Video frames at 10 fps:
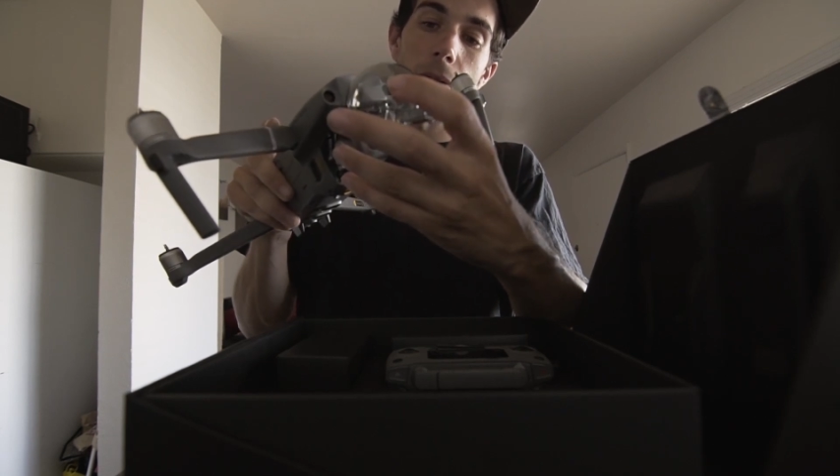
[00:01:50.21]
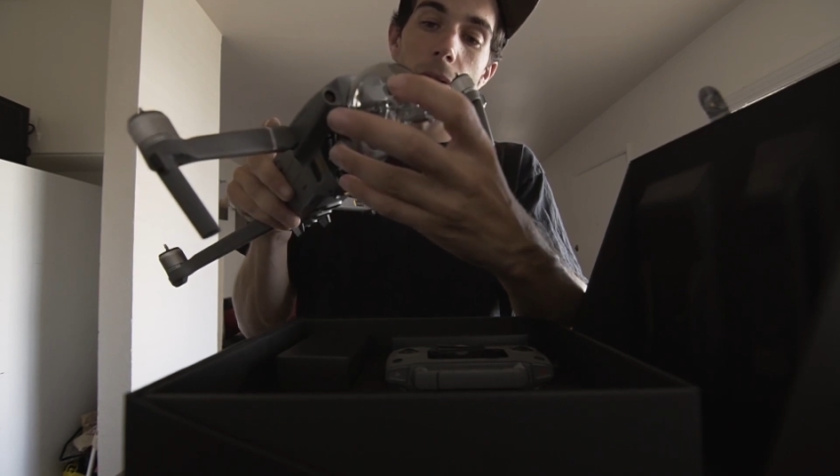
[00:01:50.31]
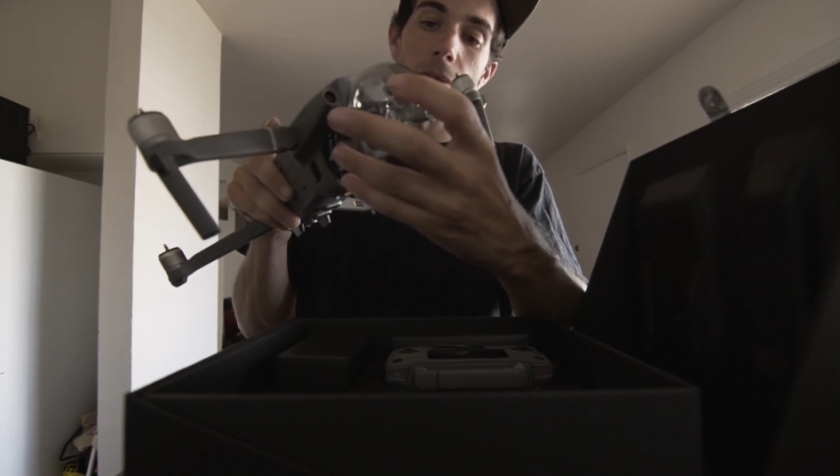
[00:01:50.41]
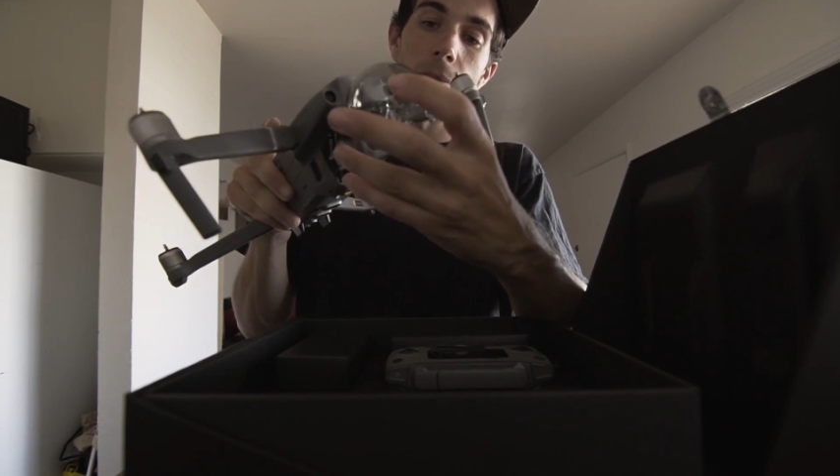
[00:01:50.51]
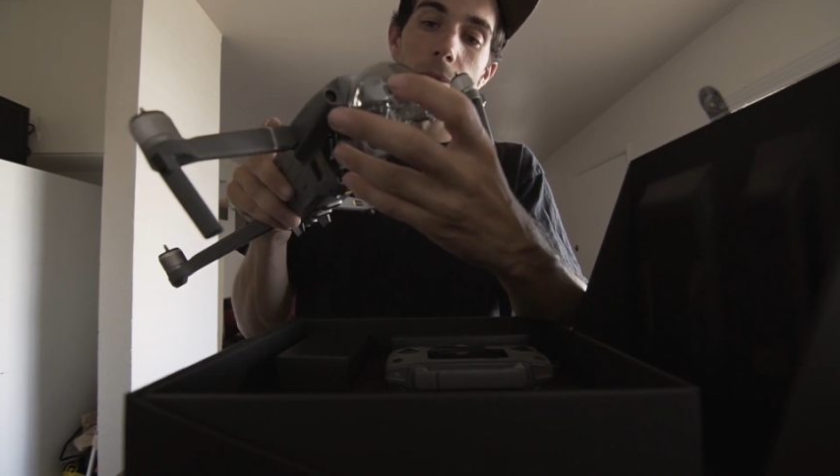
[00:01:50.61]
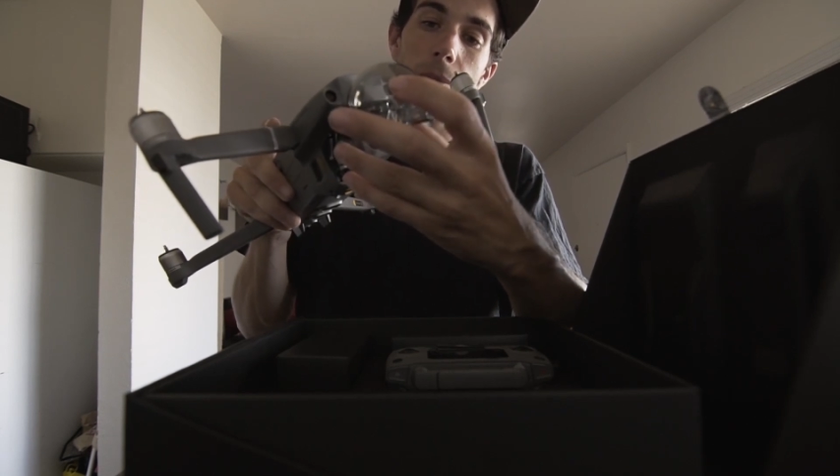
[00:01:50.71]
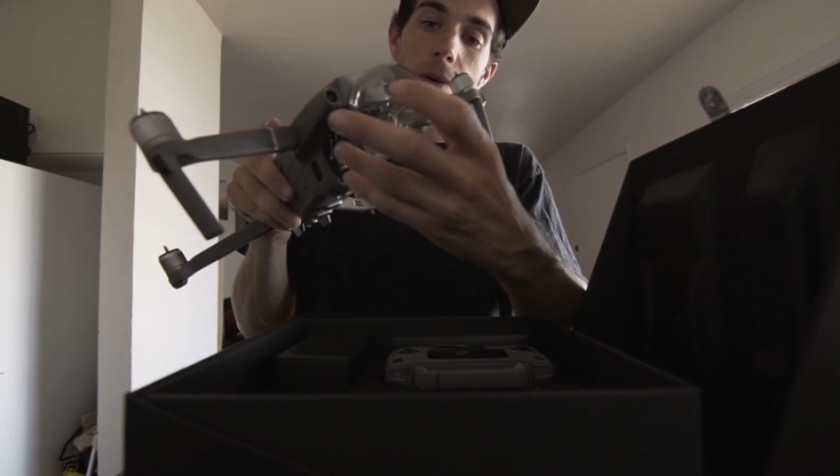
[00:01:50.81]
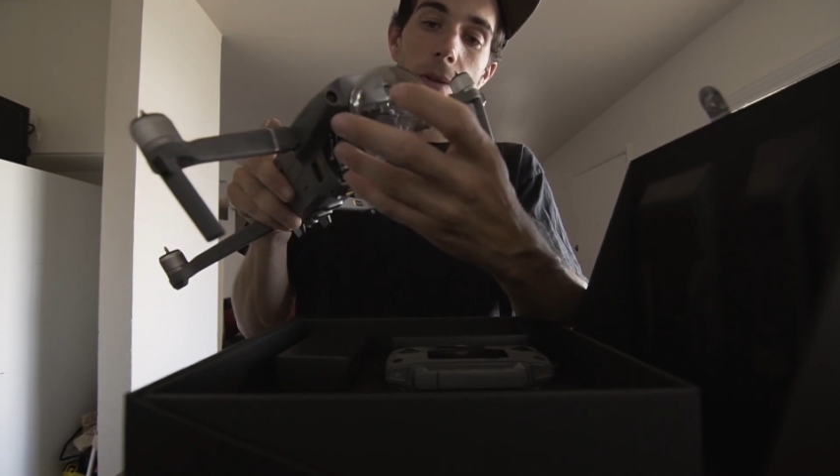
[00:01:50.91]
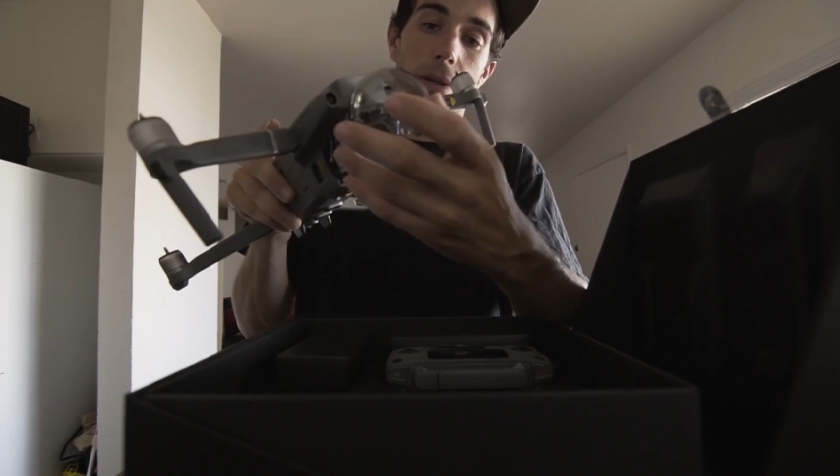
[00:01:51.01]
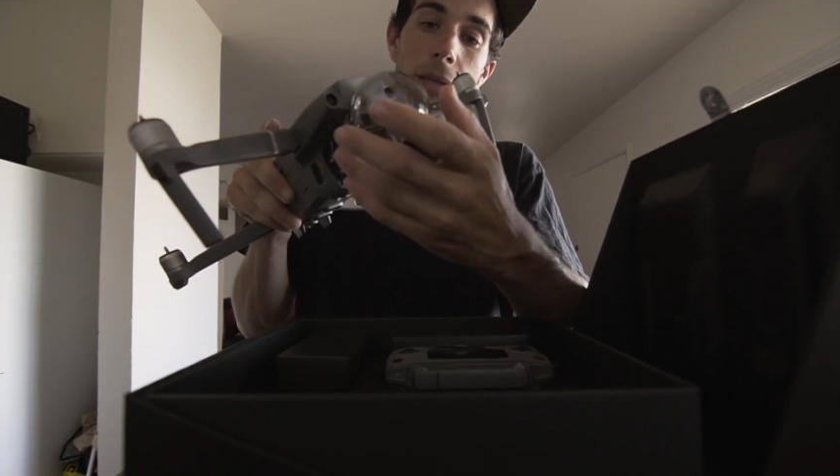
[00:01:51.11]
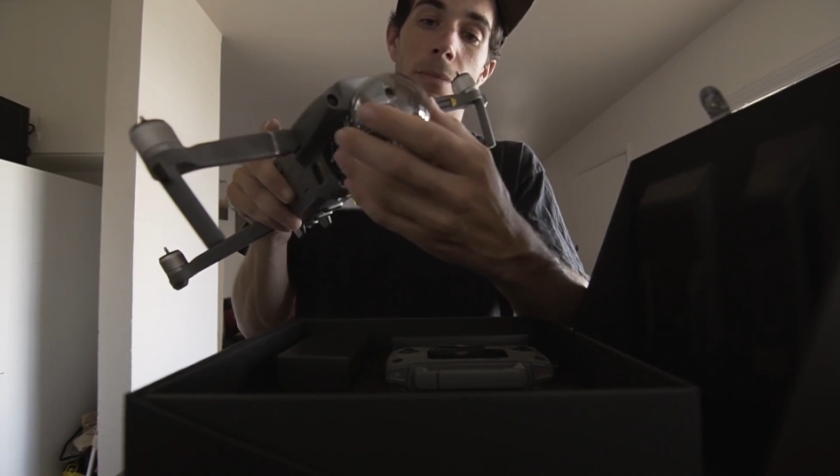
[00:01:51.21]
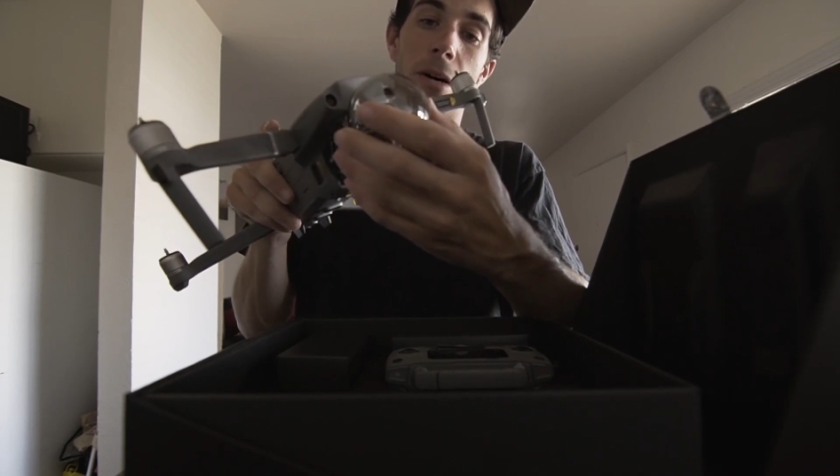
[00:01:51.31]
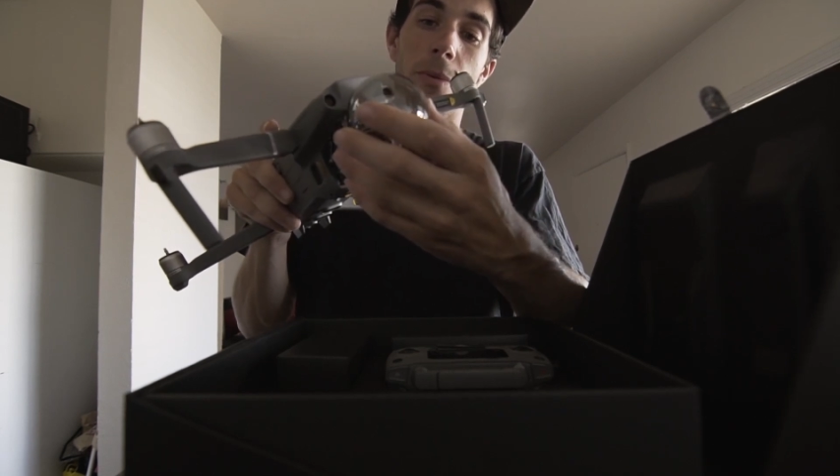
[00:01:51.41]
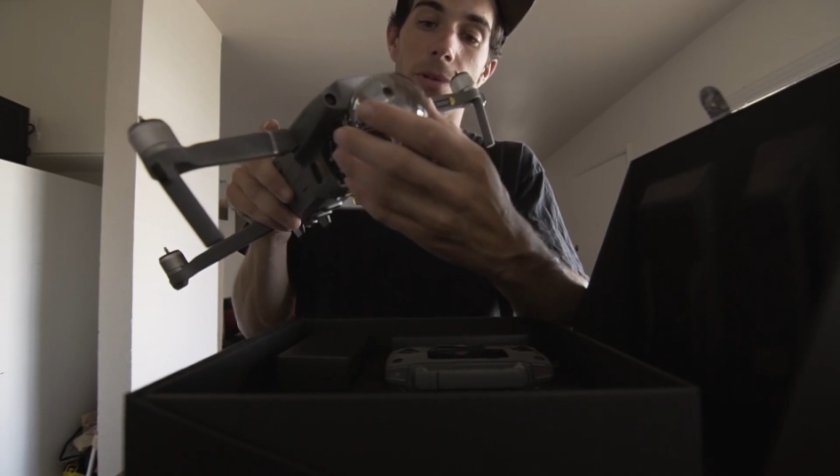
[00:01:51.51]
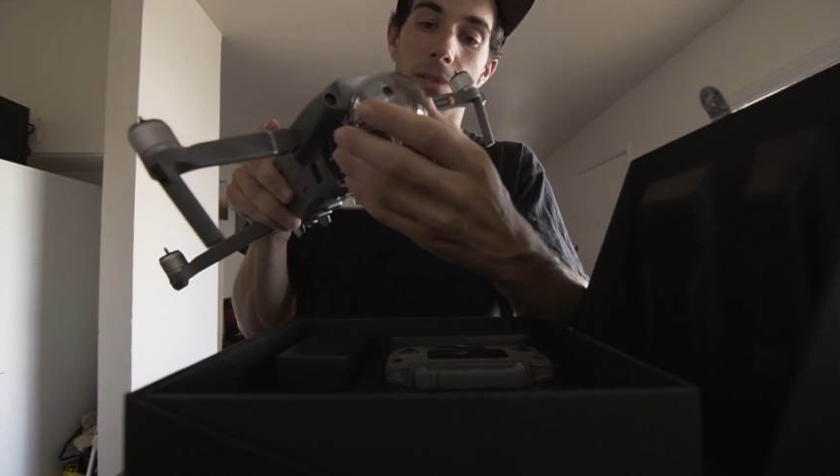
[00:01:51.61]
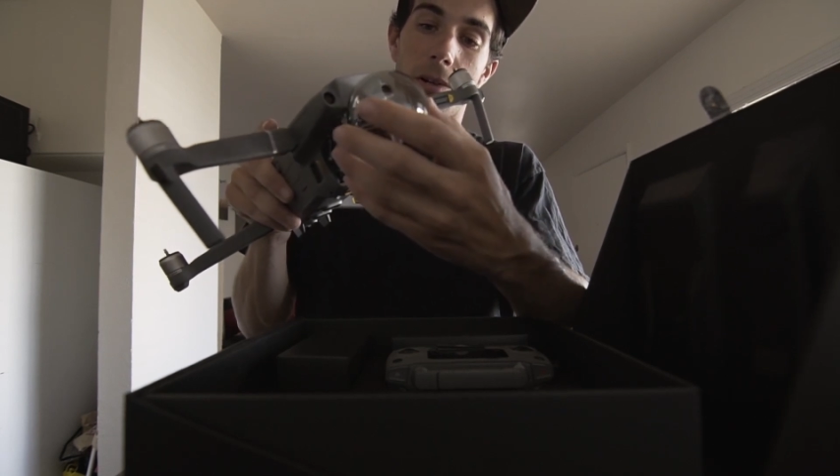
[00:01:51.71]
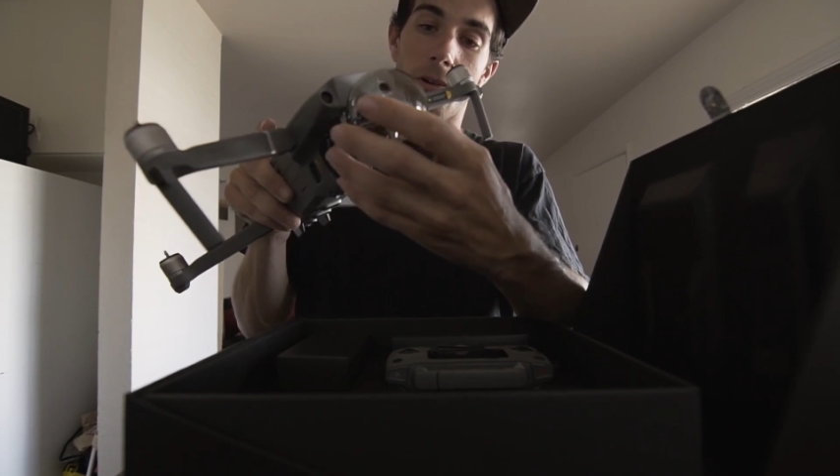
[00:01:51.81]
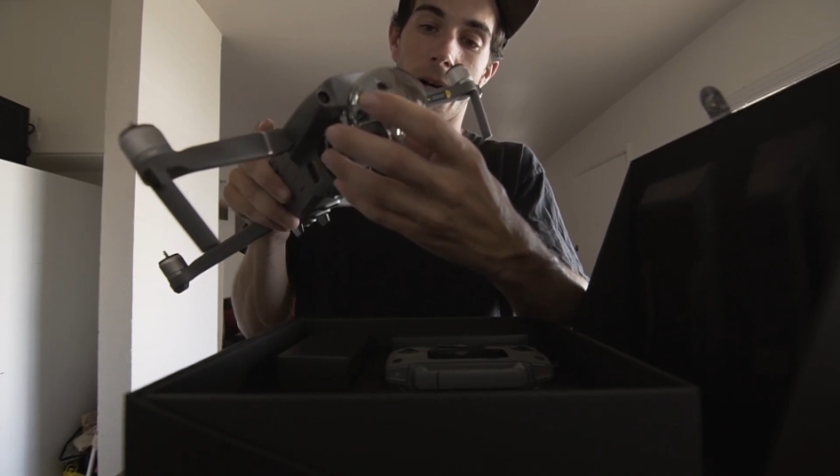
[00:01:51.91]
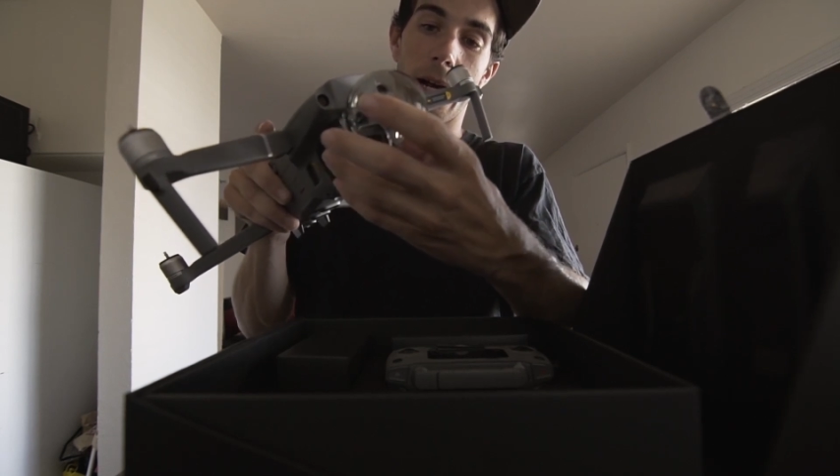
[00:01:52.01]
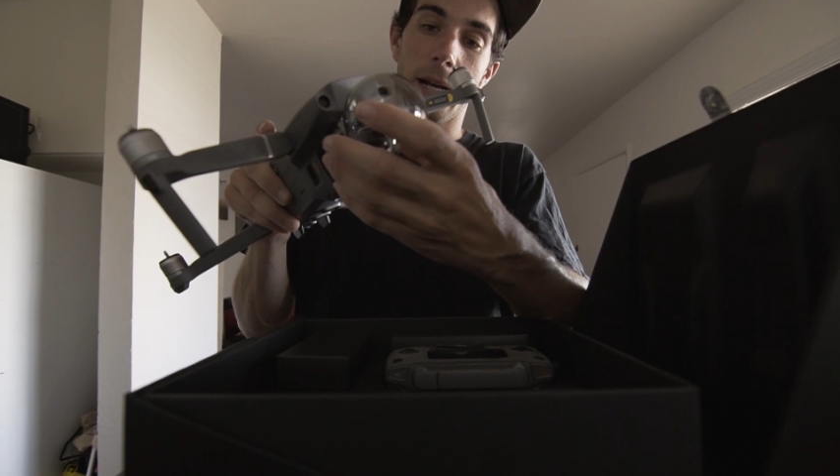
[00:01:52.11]
all of them, like the bubble used to
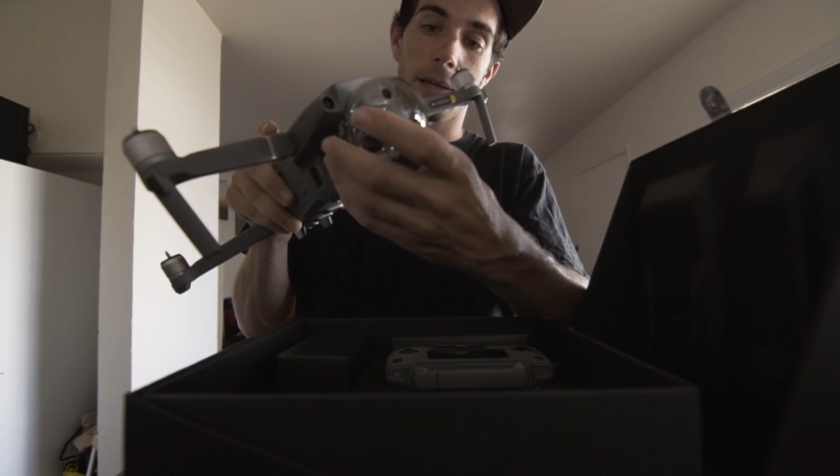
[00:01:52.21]
crack,